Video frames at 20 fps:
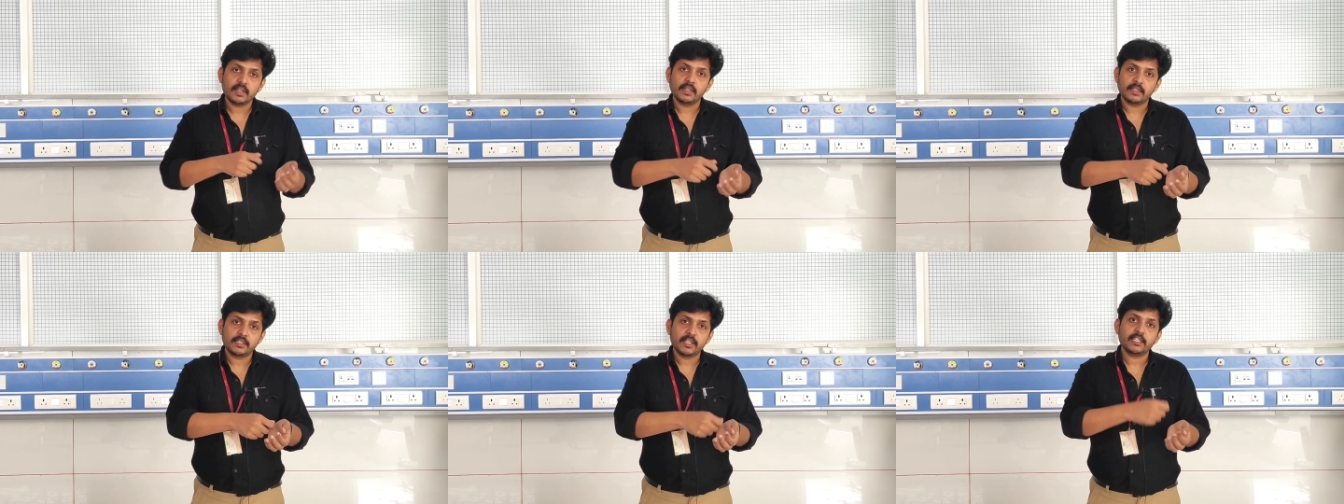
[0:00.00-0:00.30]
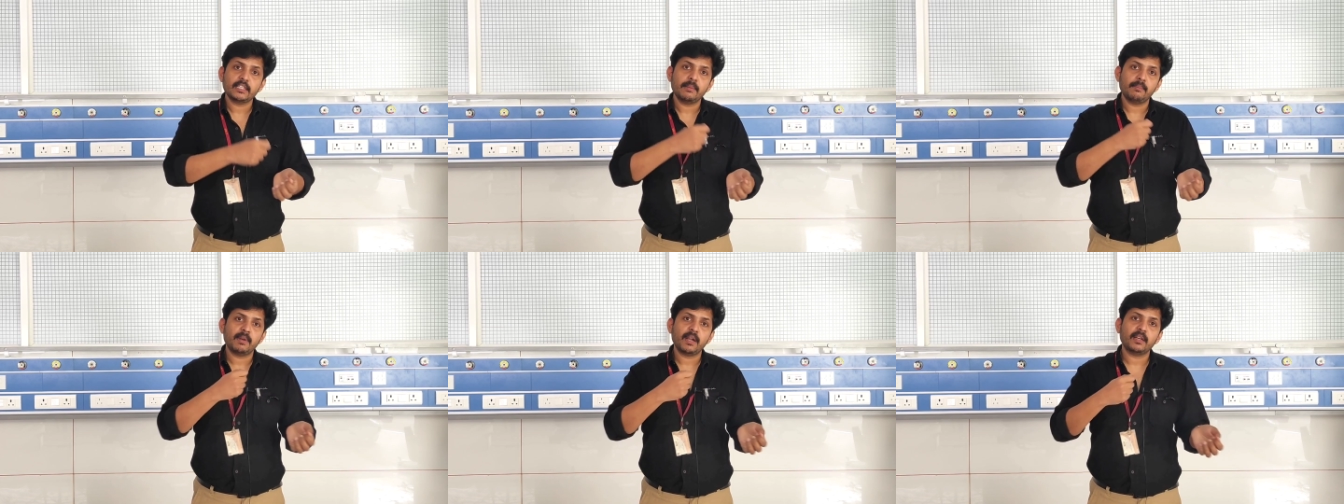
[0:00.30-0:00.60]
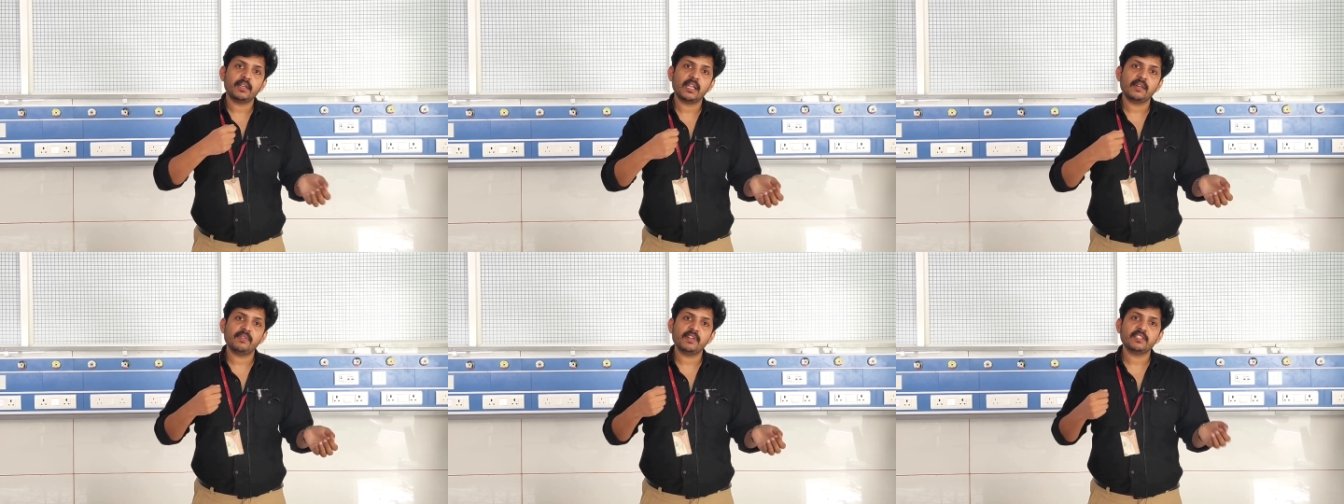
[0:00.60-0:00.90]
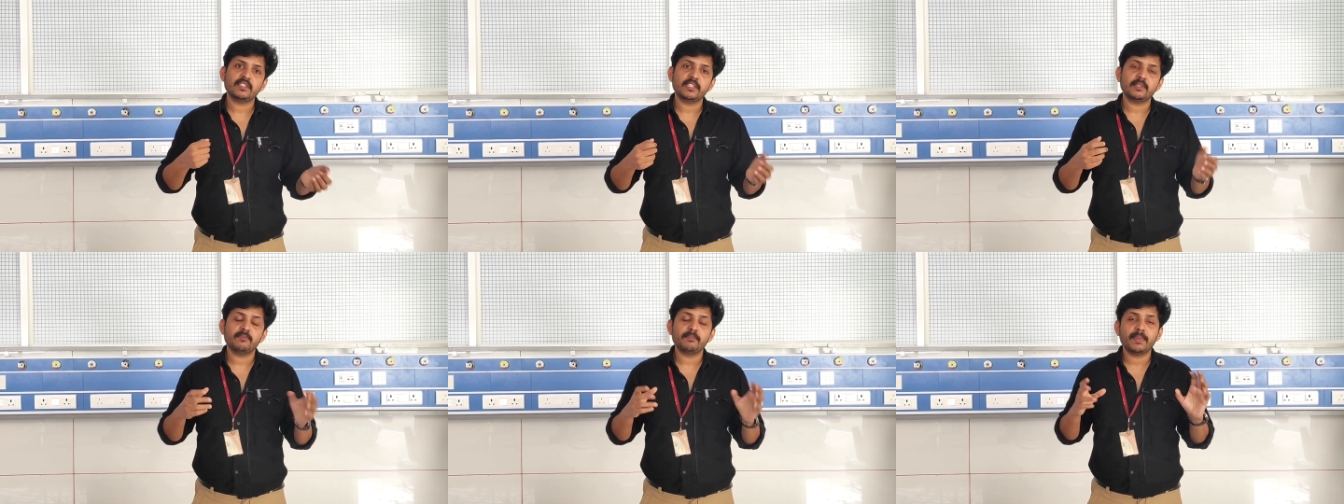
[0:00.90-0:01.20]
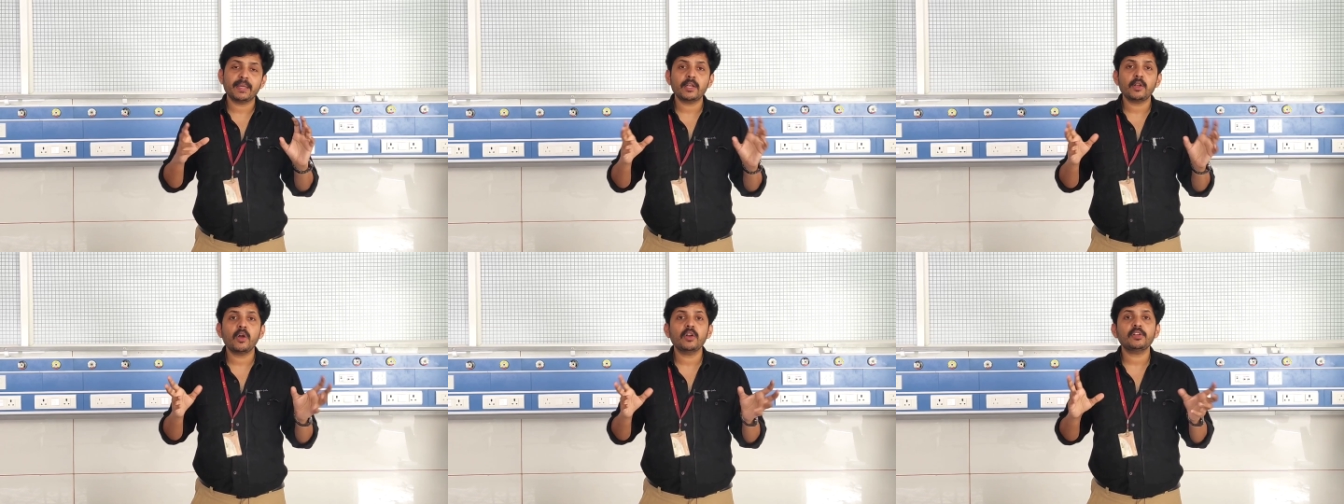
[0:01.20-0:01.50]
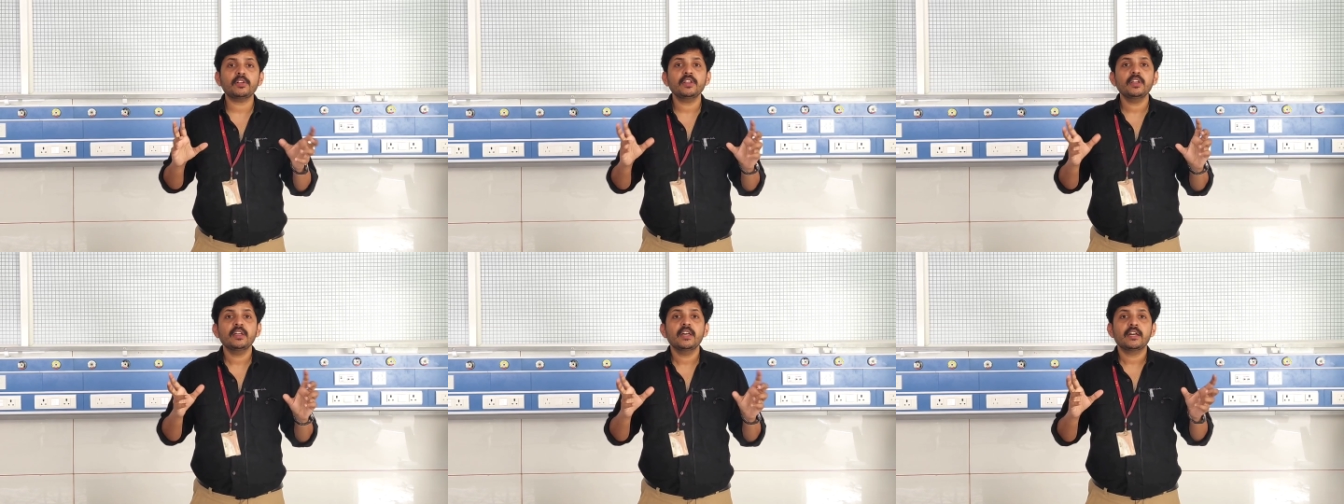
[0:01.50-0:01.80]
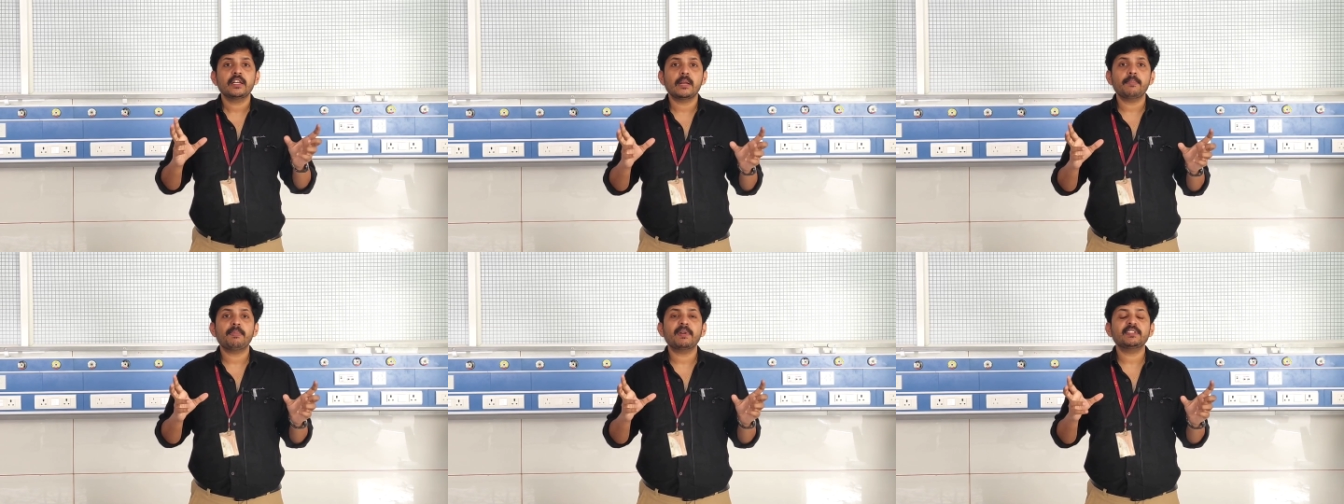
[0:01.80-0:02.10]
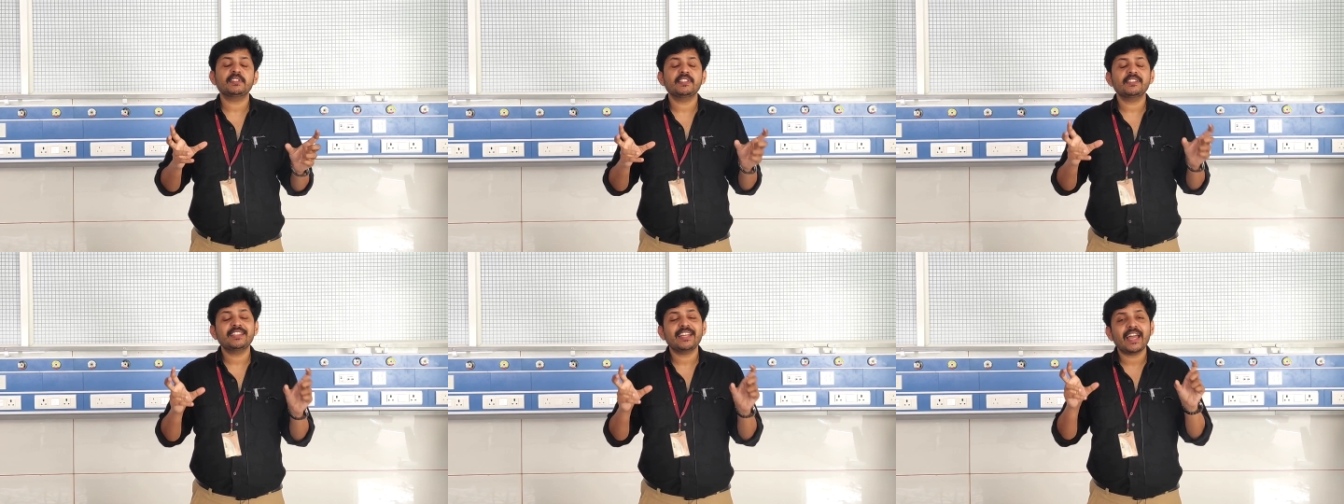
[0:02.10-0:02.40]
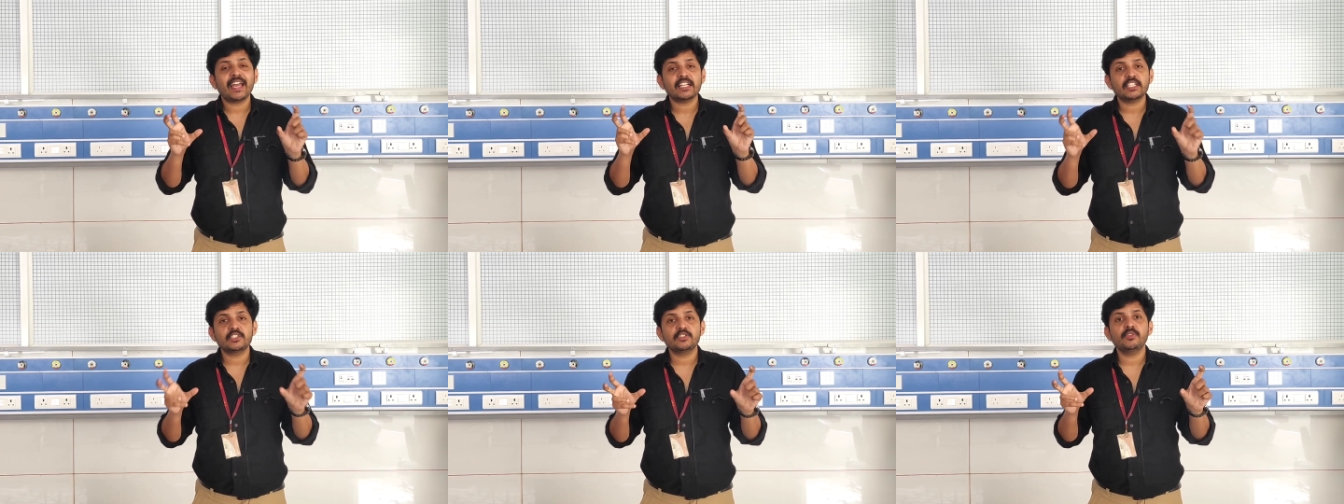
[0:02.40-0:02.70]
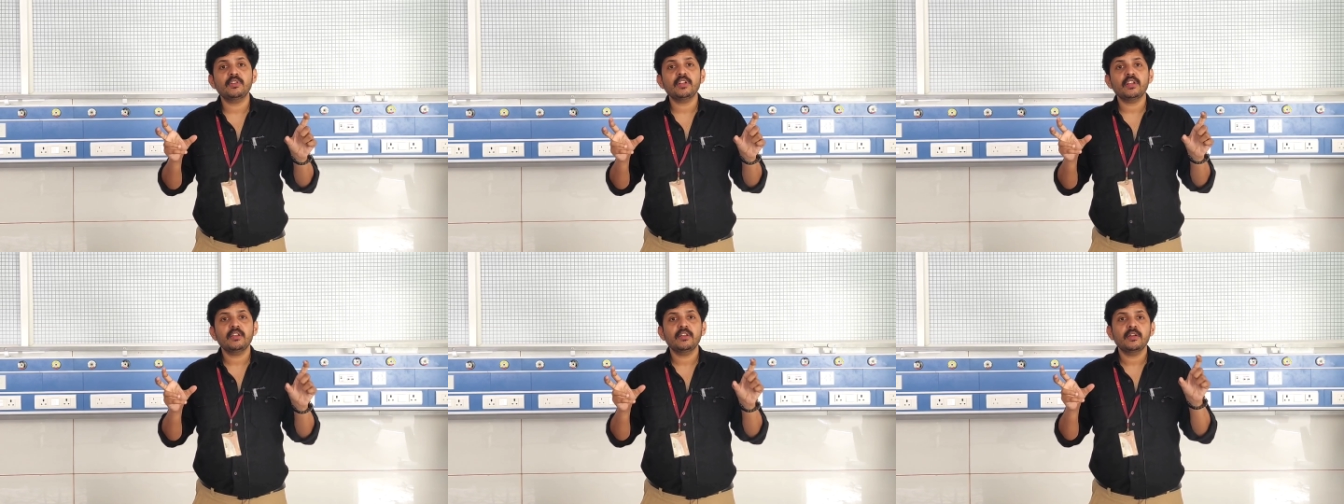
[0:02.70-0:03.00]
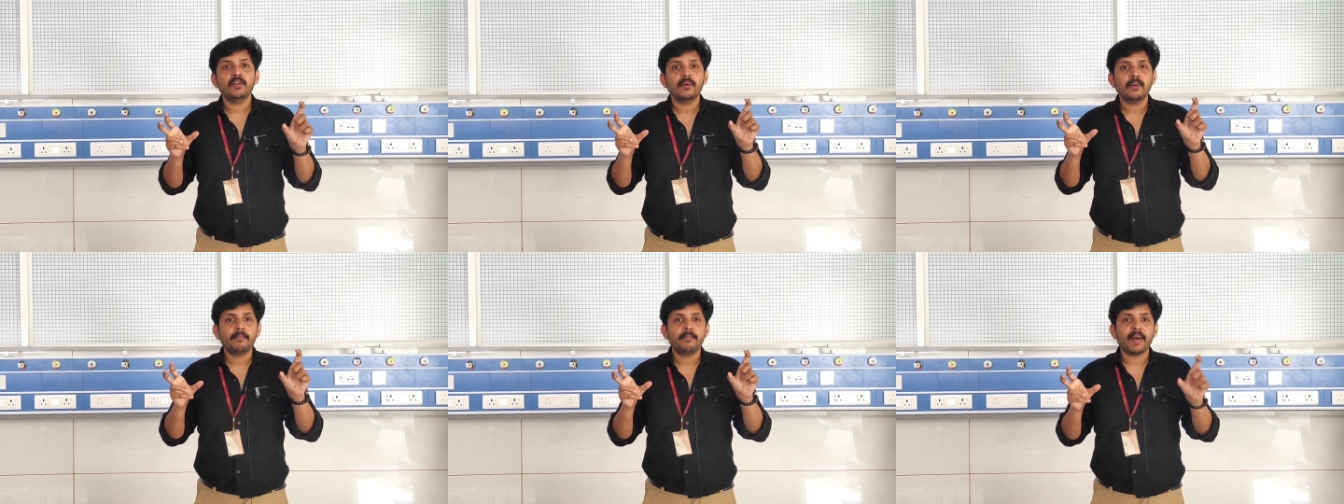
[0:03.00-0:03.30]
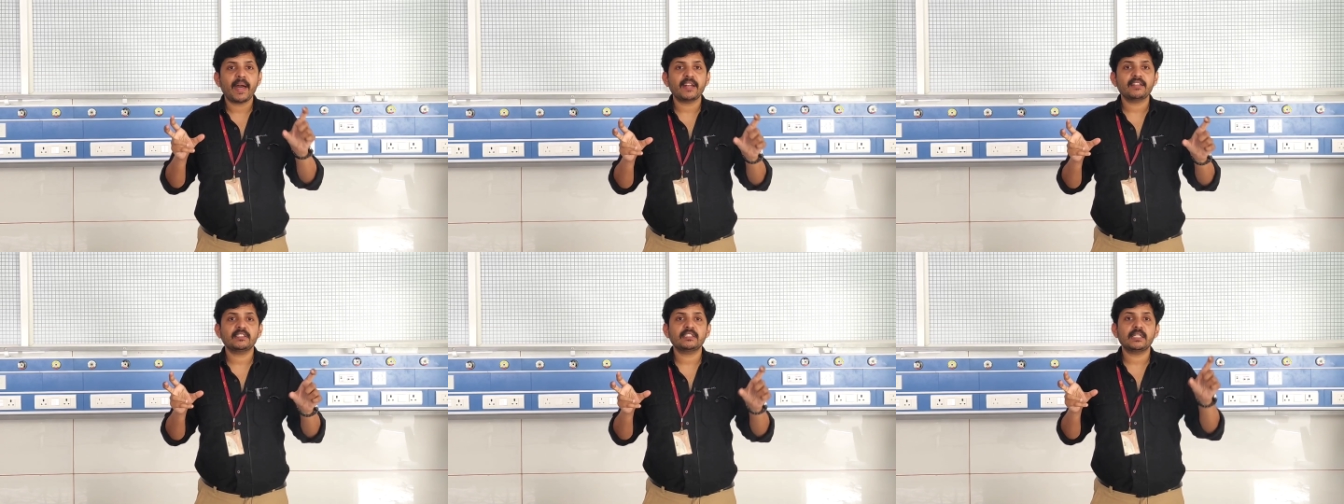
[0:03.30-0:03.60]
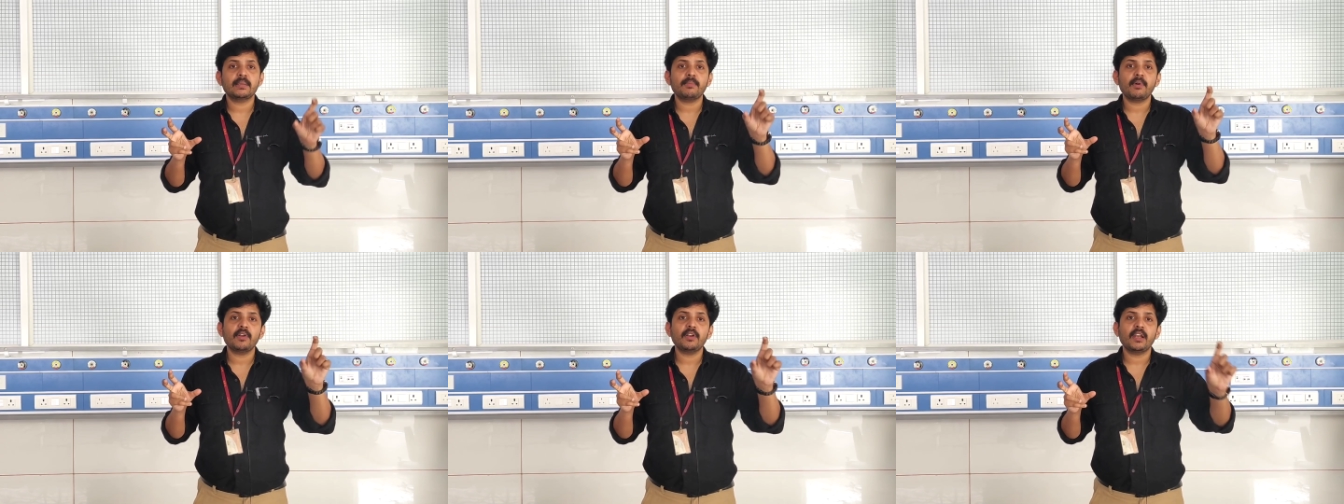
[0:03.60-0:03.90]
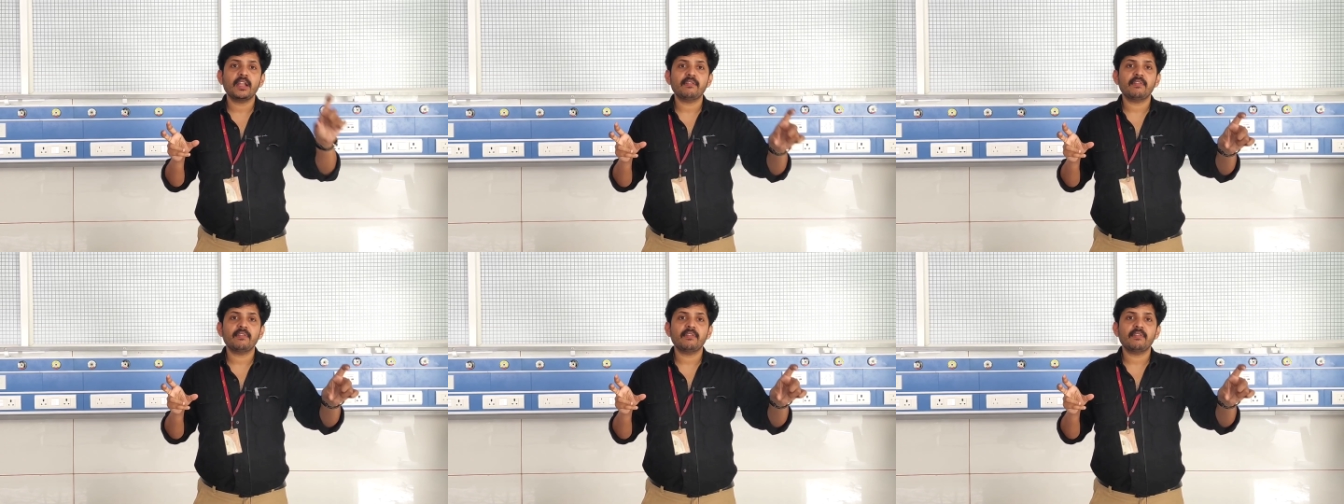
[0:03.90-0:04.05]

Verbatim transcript: uh, take the blood levels, it may not represent the actual paracetamol